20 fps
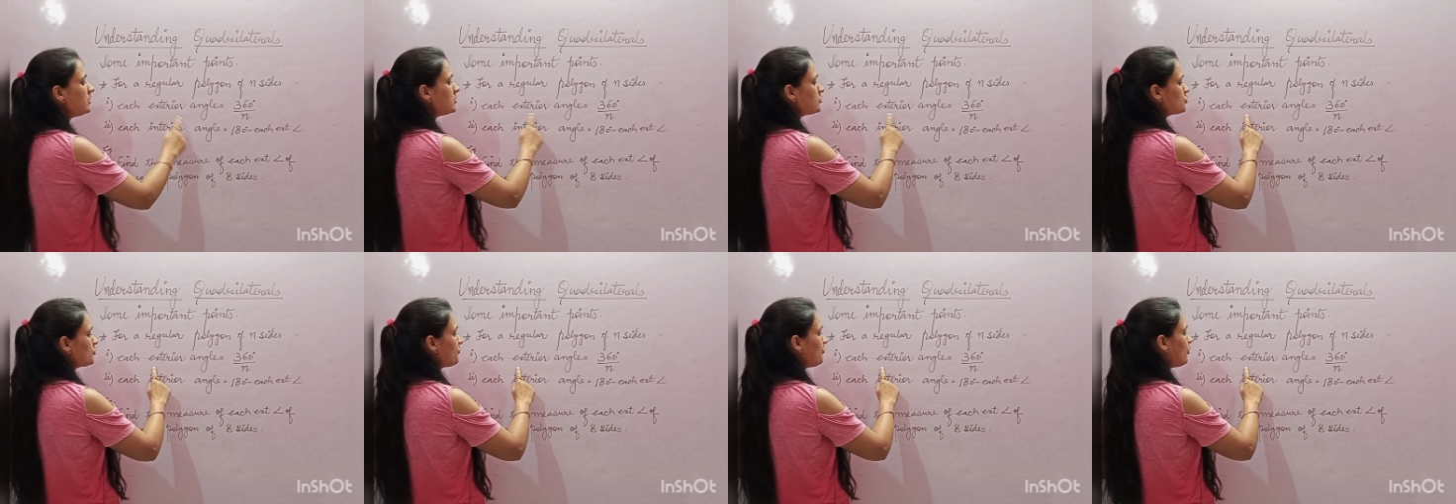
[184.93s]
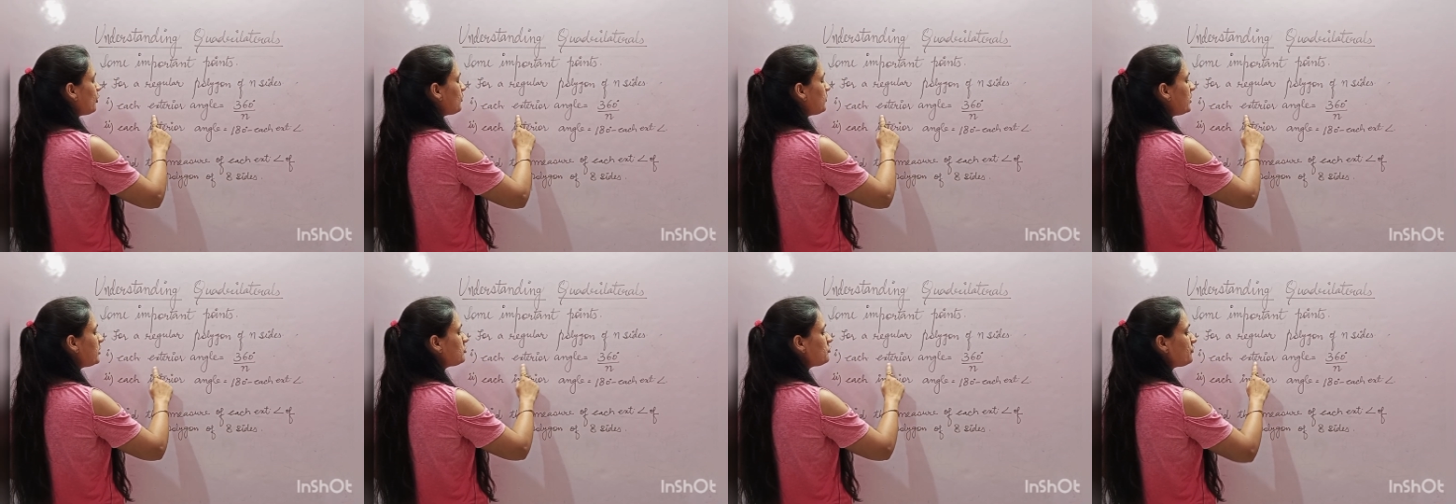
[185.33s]
So,
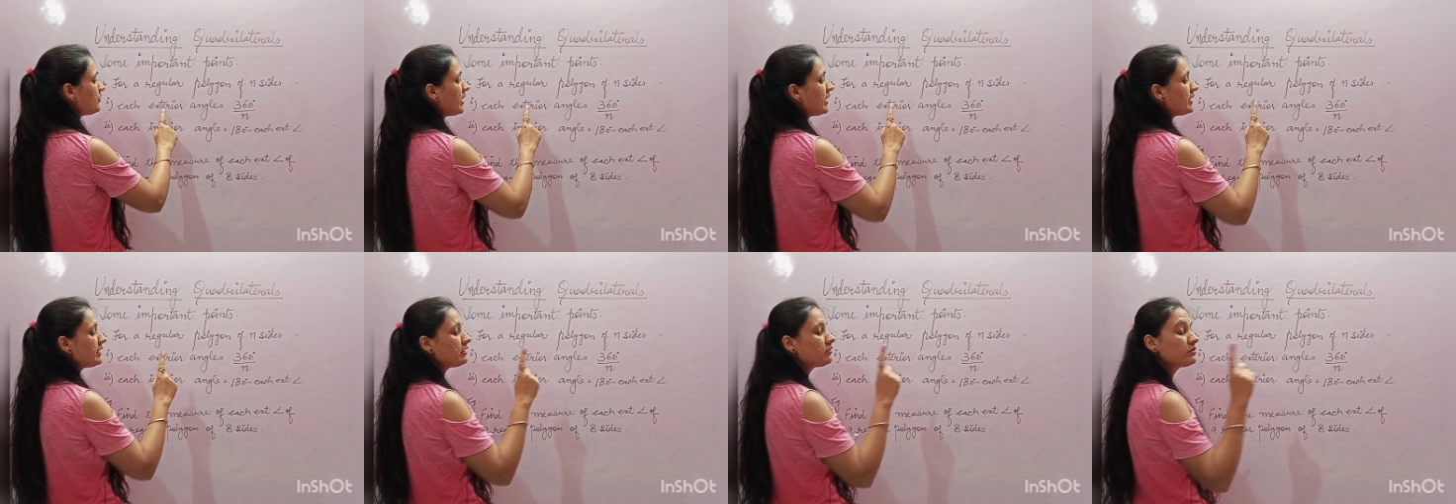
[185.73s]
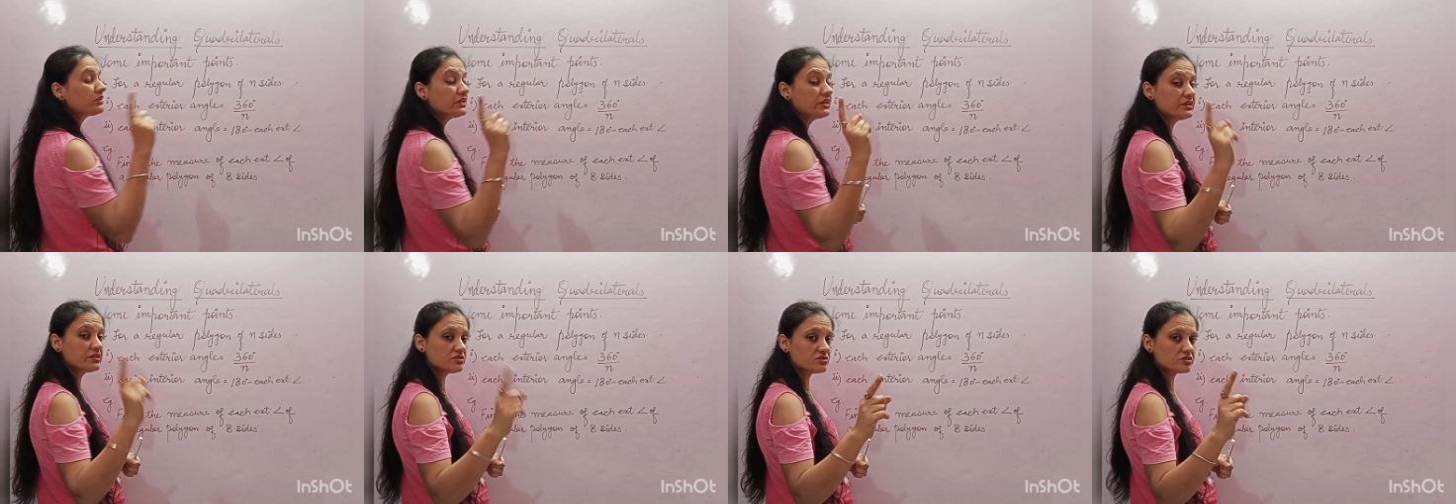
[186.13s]
formula to find out
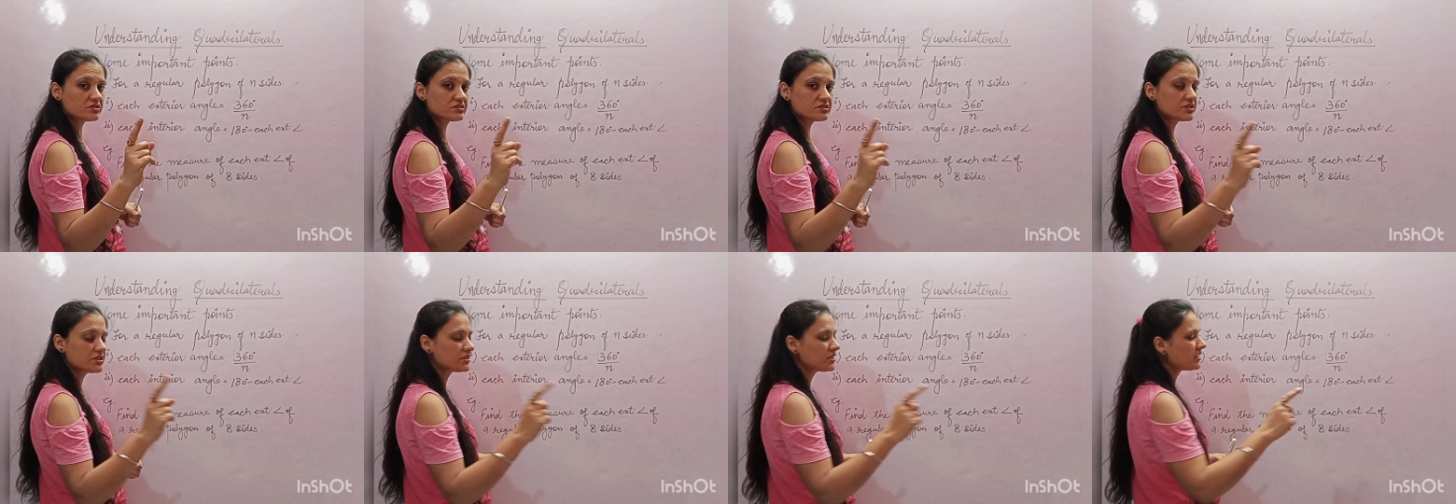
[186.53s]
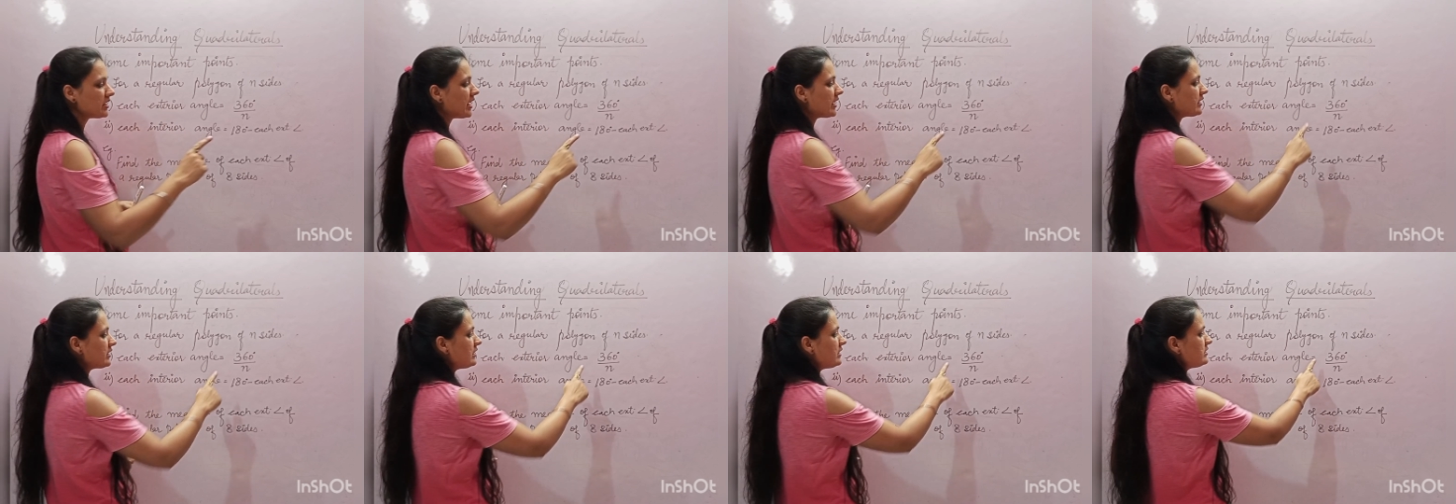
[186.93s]
each exterior
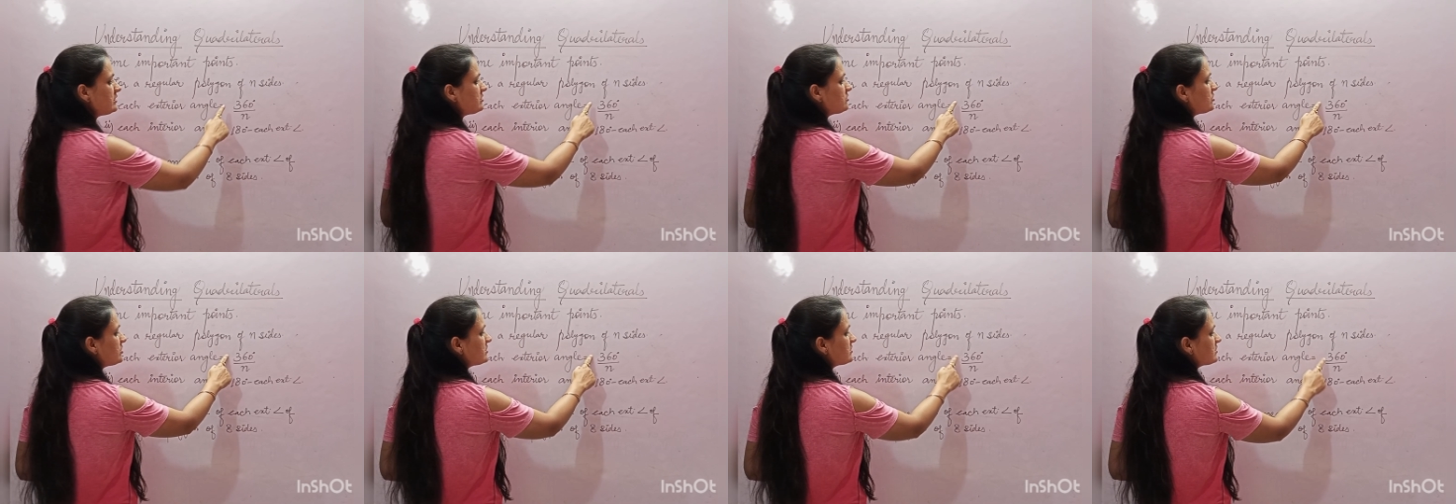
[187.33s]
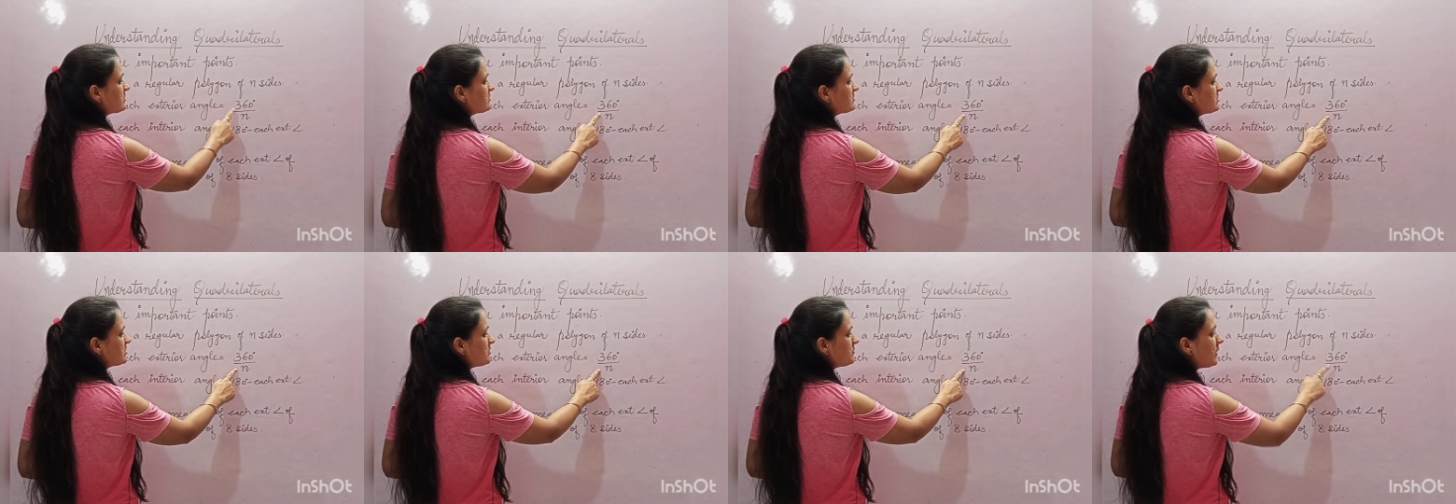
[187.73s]
angle is
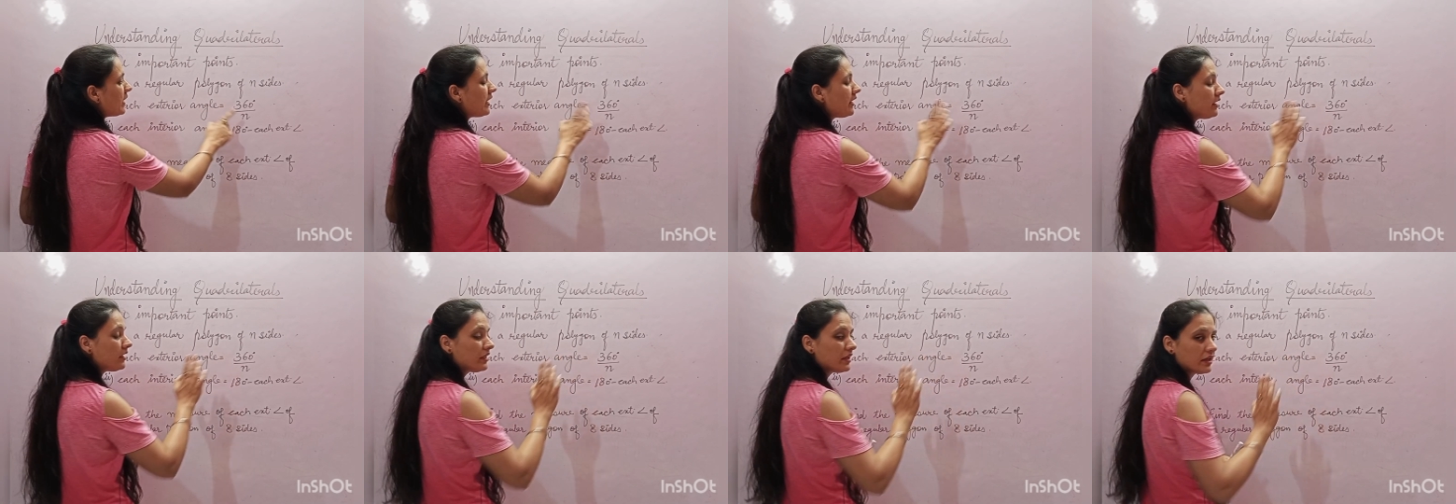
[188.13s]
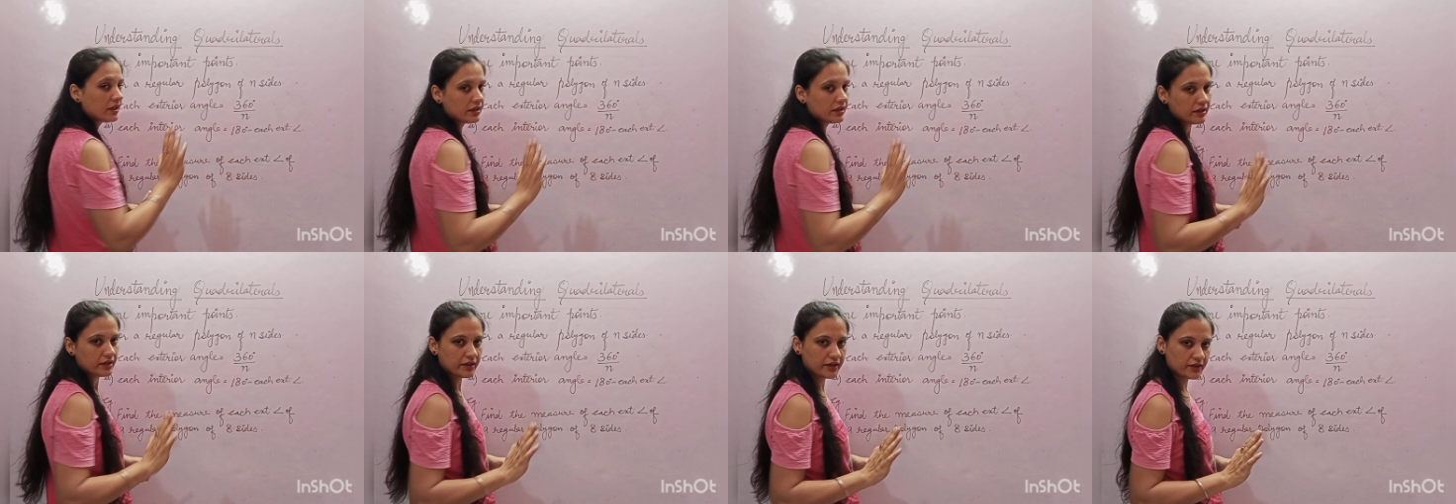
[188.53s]
360 by
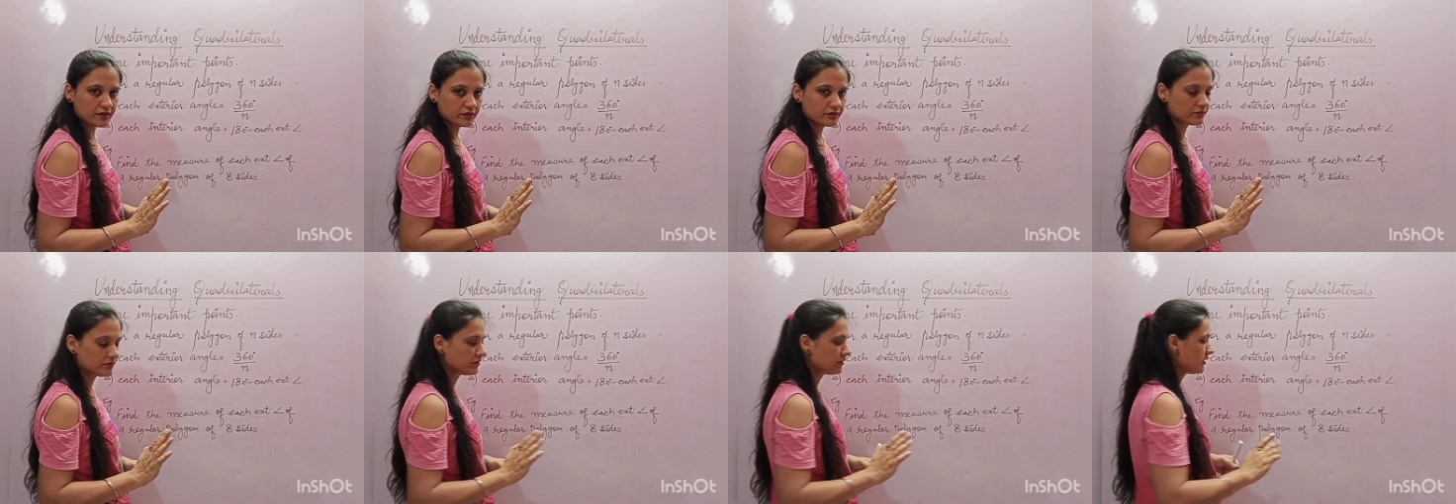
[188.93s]
n.